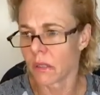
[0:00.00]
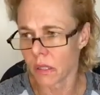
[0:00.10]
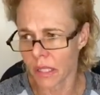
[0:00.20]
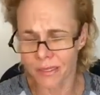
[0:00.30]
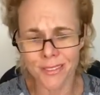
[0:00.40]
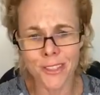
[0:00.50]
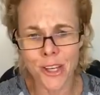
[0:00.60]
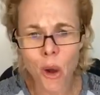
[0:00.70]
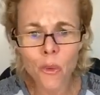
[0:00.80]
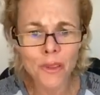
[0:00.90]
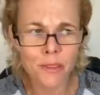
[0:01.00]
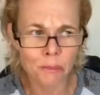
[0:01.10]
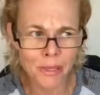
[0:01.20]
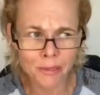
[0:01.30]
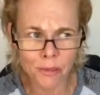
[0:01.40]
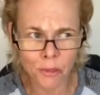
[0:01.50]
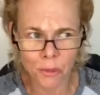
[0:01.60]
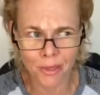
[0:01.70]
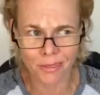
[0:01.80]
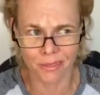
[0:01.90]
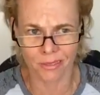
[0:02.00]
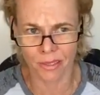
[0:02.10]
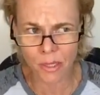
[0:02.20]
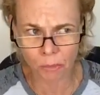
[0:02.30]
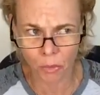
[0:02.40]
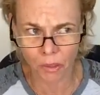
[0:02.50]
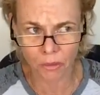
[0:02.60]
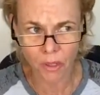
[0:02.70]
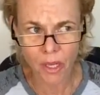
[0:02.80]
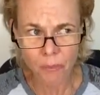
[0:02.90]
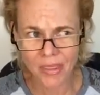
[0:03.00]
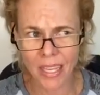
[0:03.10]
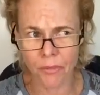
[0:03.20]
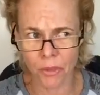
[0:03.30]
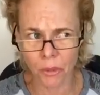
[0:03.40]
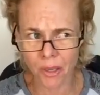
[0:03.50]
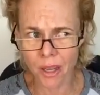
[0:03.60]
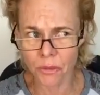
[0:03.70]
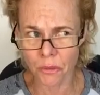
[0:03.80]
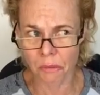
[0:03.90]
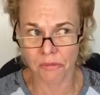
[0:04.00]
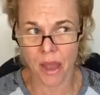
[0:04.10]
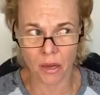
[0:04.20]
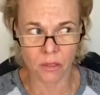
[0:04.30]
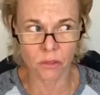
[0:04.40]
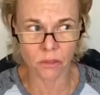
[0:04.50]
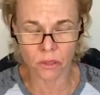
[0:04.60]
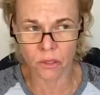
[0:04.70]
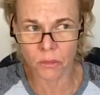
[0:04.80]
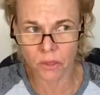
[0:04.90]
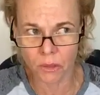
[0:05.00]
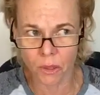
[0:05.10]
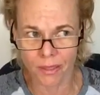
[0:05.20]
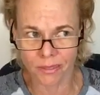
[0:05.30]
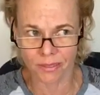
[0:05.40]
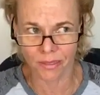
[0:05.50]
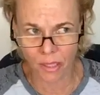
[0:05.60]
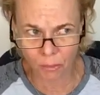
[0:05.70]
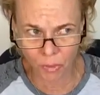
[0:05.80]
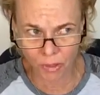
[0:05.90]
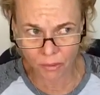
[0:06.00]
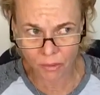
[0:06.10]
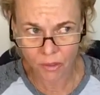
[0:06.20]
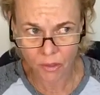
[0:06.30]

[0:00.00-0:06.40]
It's no one's business who I sleep with. And if you guys are that concerned with who I sleep with,